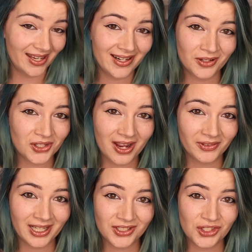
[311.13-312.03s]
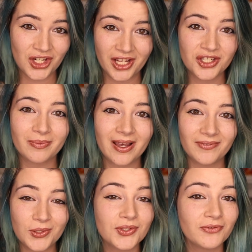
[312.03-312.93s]
and how travel has changed my
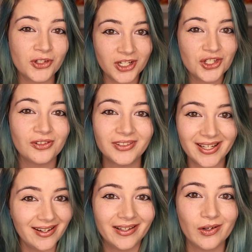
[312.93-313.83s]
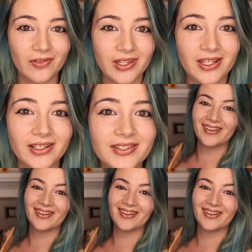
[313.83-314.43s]
views of traditional dating over the years.